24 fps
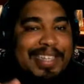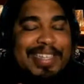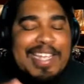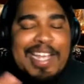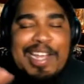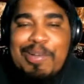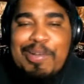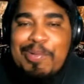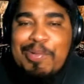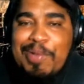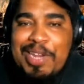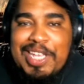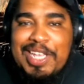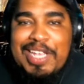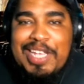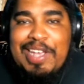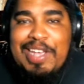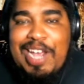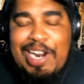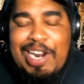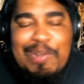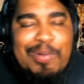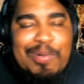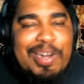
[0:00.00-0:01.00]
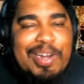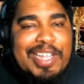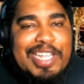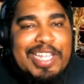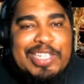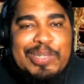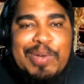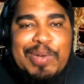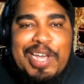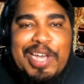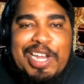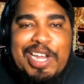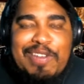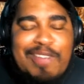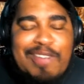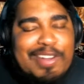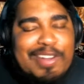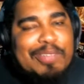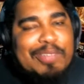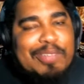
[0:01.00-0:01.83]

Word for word: I don't want to get, I don't want to get too ahead of ourselves.